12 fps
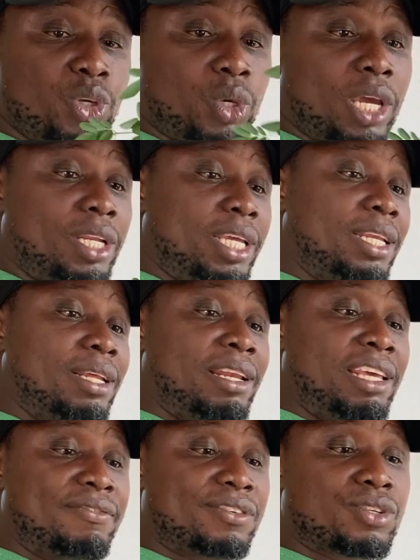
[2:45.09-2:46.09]
You can eat the
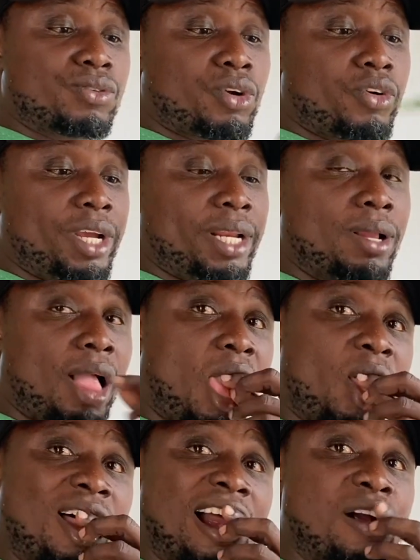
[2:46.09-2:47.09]
leaves green
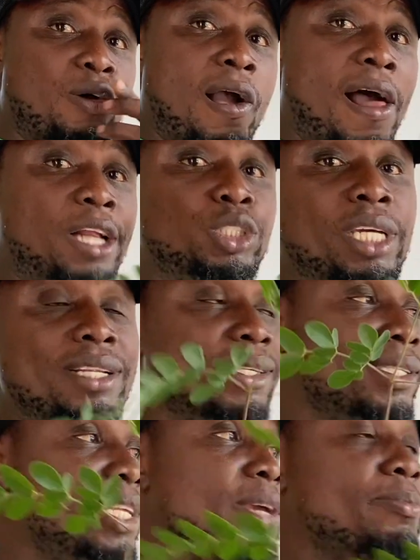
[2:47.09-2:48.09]
or raw, you can
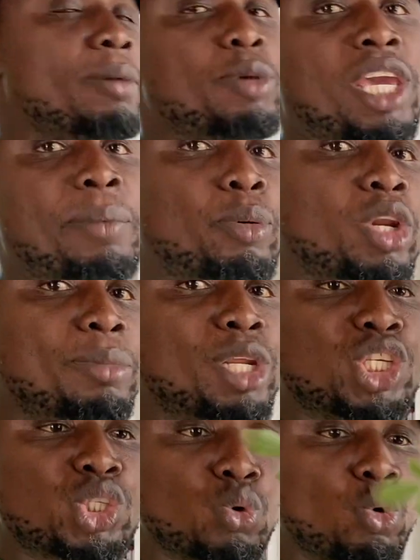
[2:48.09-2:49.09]
steam them, you can put them in a
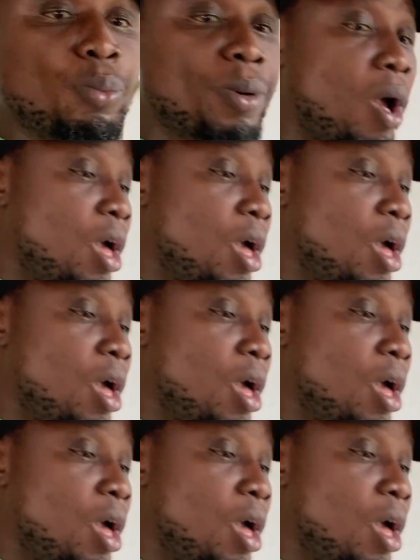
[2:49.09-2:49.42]
soup.